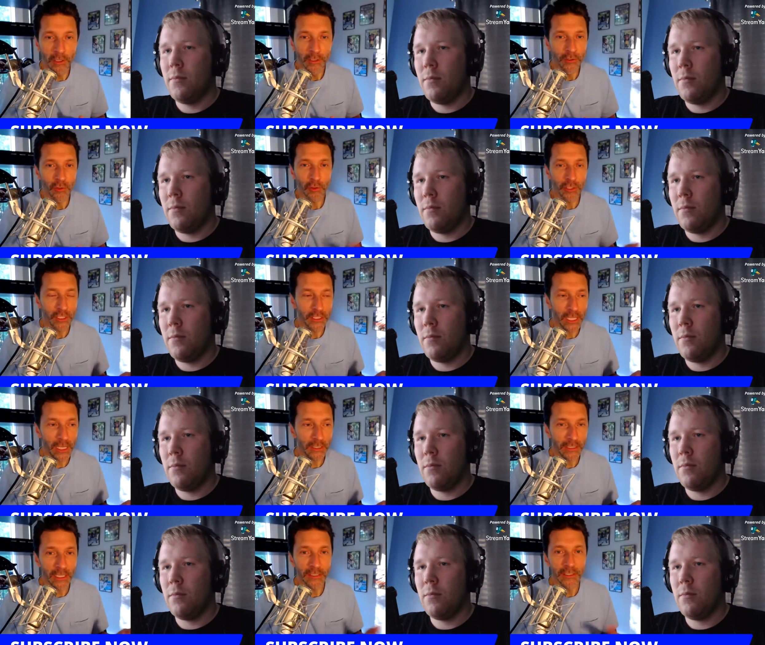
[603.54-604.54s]
Speaker 1: Georgia
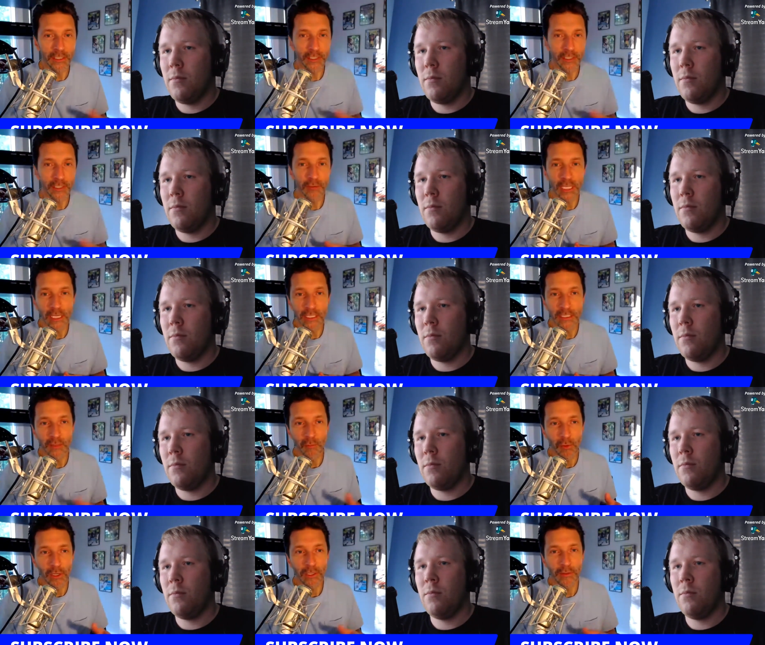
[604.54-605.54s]
tacked on two TDs
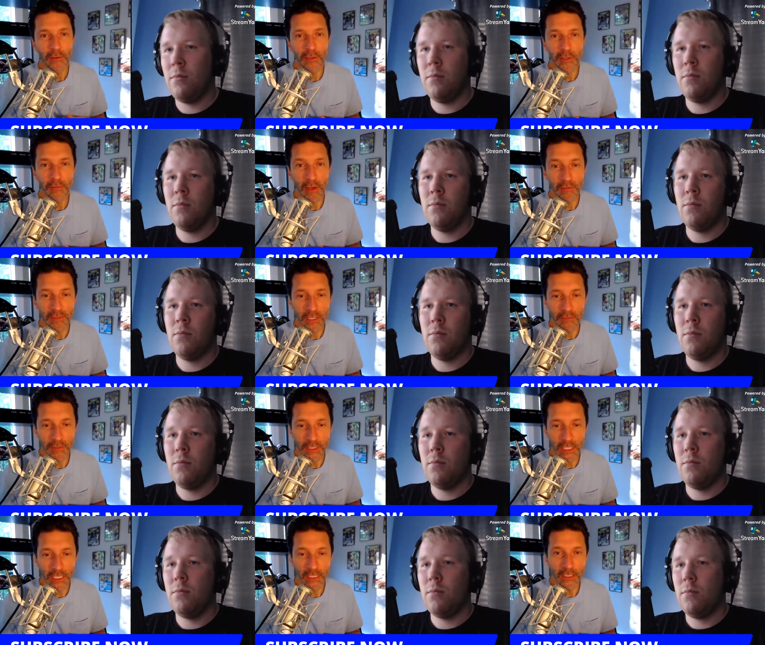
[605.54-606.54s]
and won at
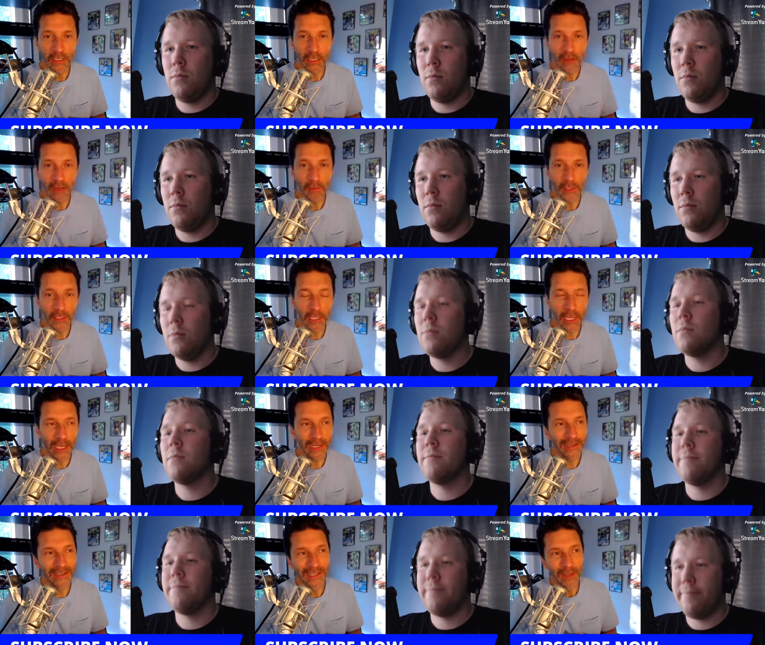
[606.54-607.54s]
35-17 and covered the
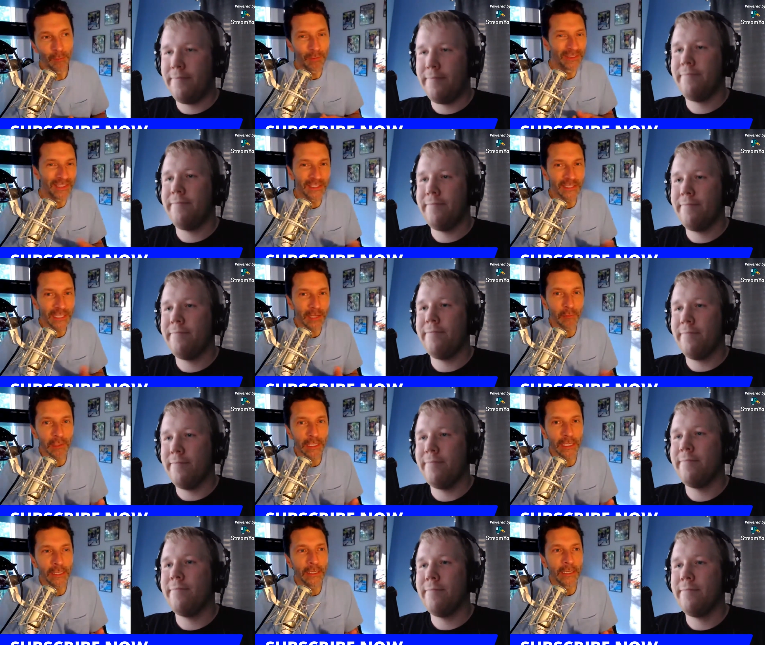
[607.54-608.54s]
line. But does that
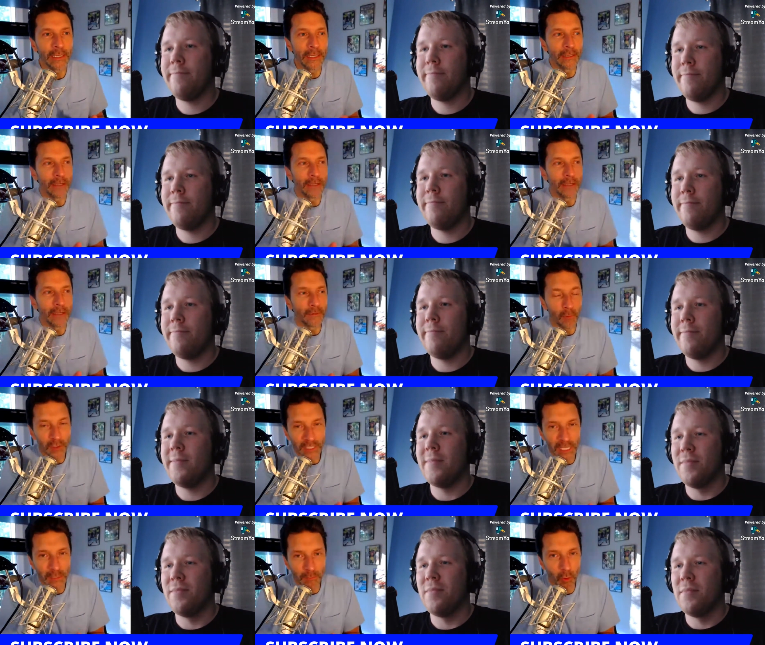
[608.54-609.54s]
really,
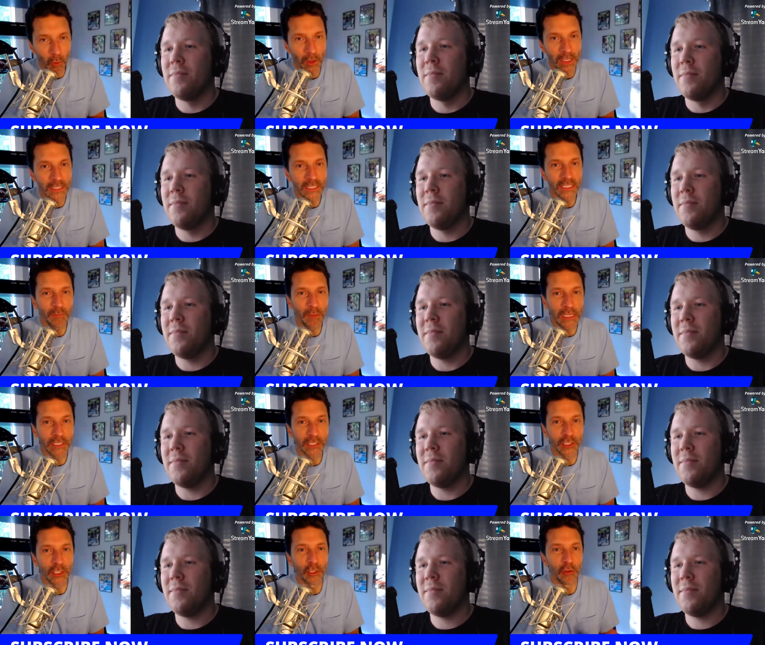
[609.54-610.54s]
14 points
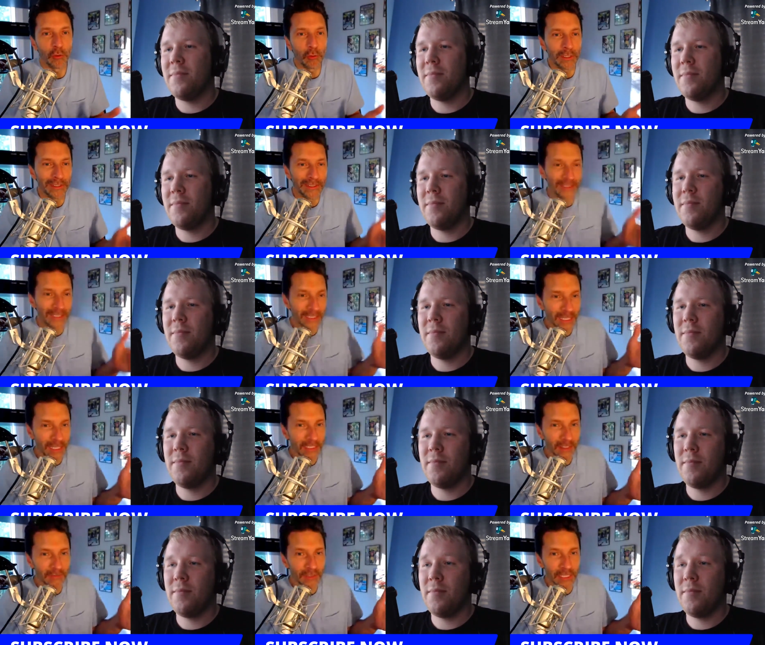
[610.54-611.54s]
speaks to
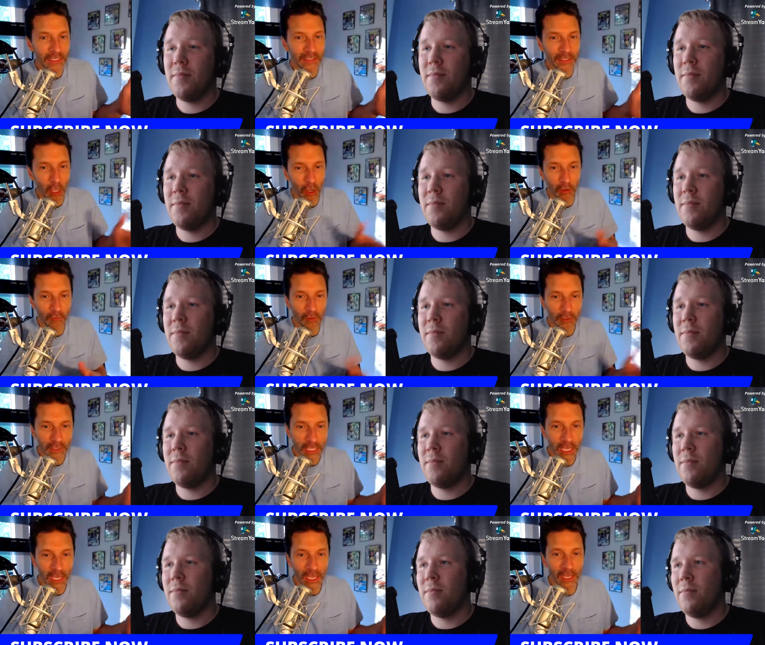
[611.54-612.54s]
decisiveness over
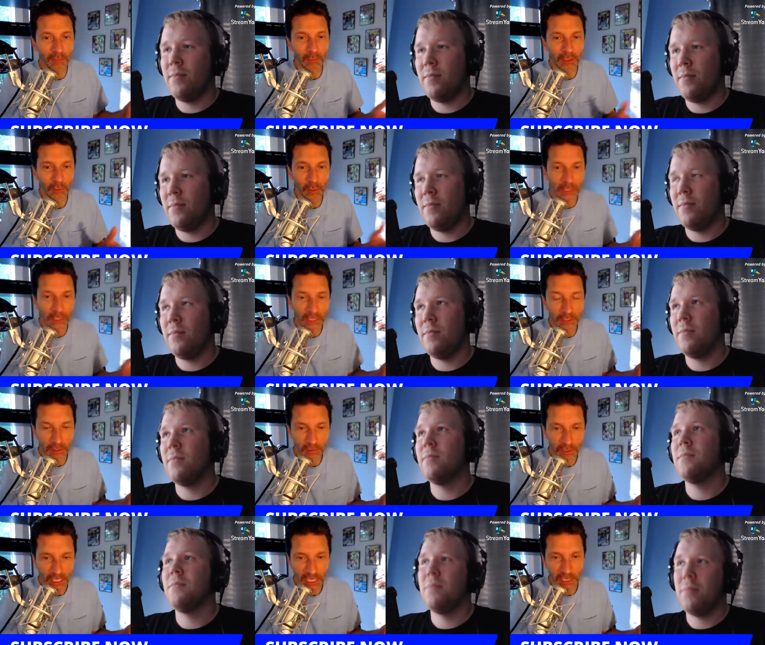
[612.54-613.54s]
time between these
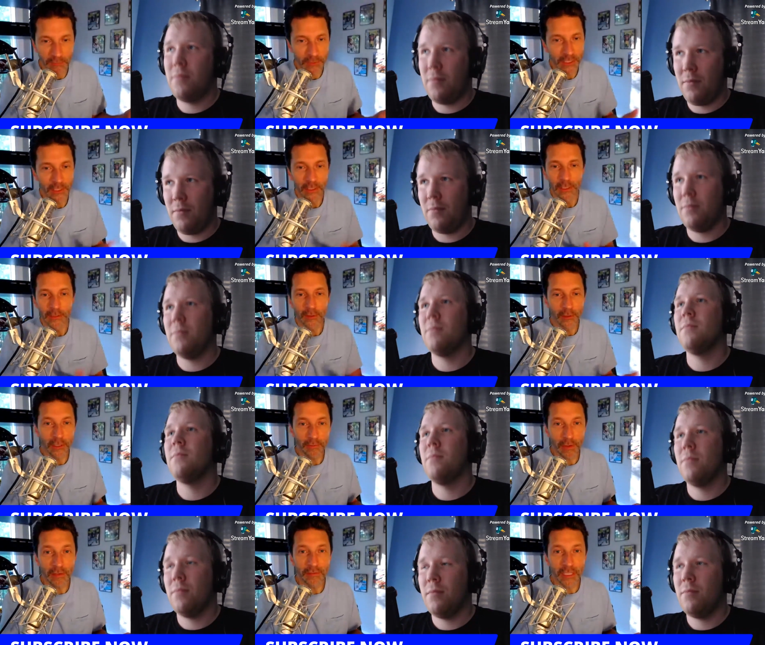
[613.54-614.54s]
two teams.
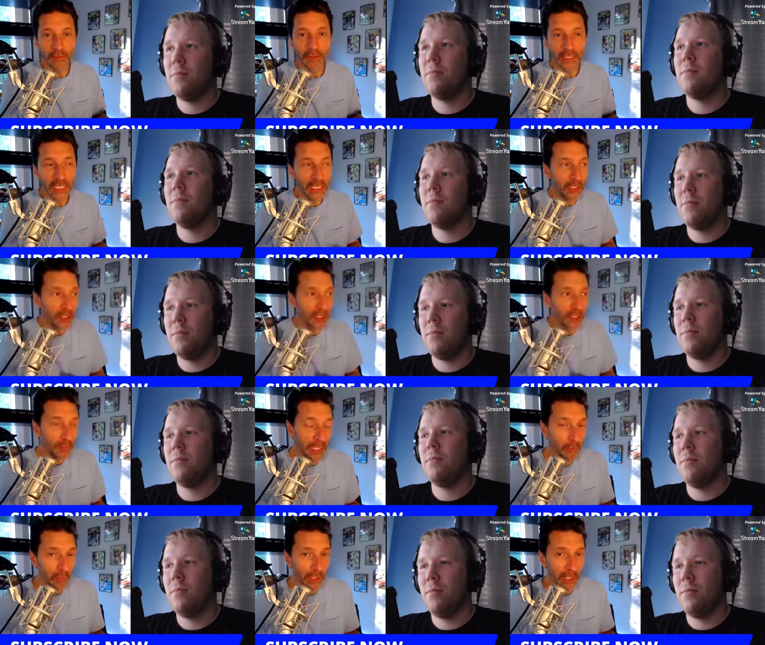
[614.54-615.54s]
35-17 could be
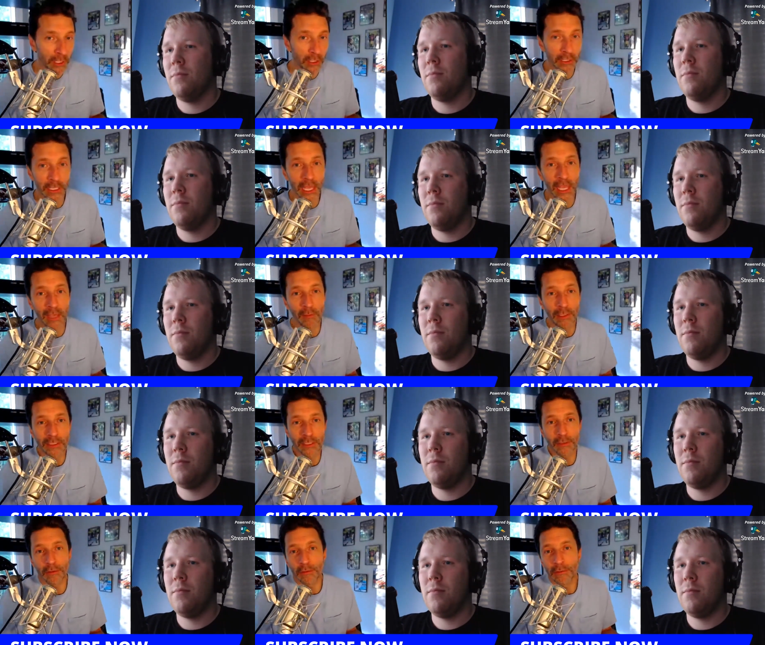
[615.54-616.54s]
a really good game
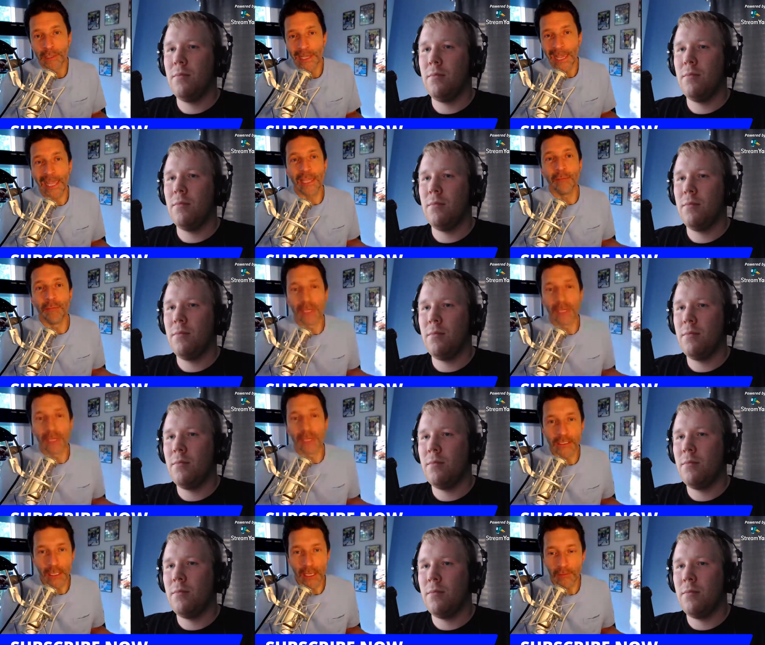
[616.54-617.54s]
until 8
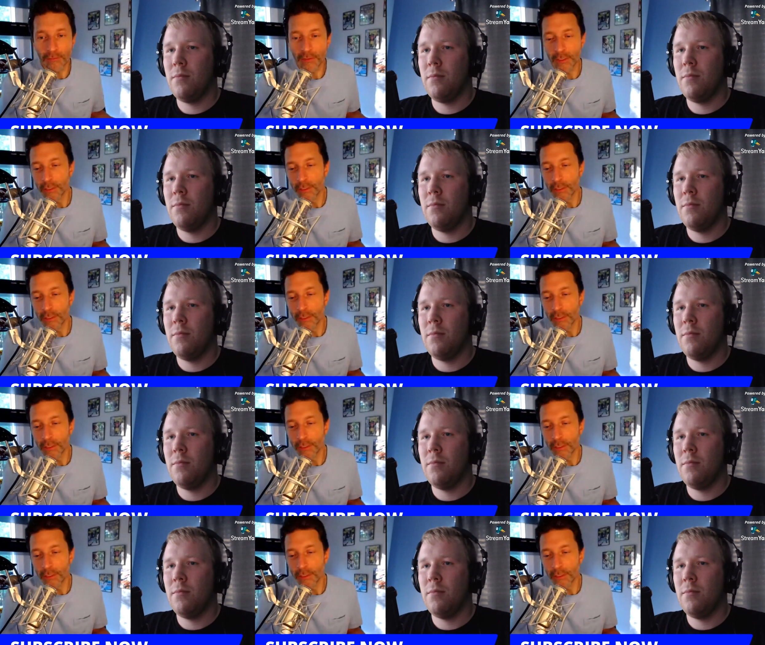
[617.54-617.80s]
minutes left,